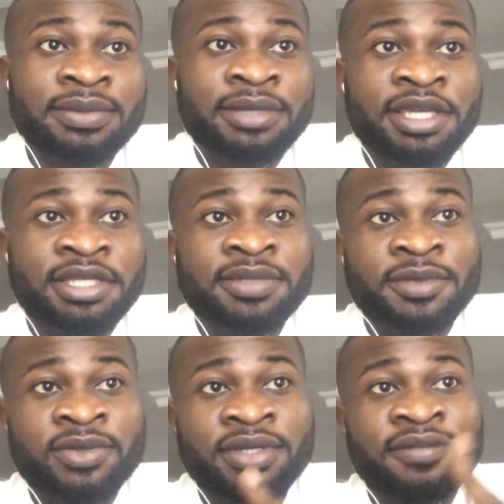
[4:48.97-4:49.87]
aged
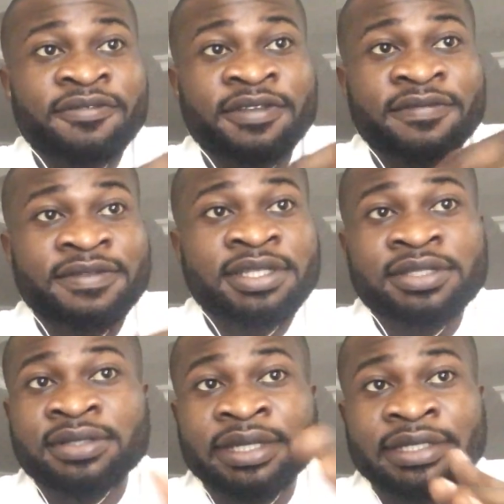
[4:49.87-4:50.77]
between 15
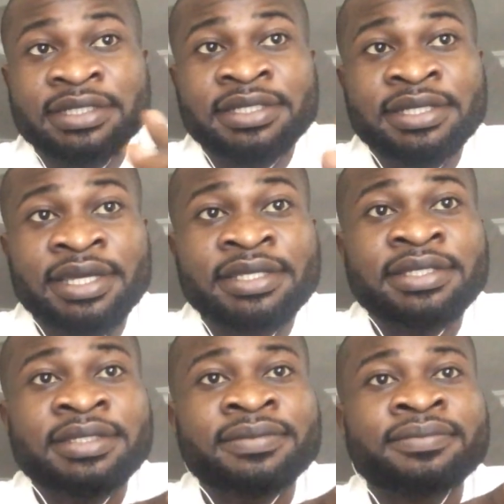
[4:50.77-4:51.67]
to 19 years.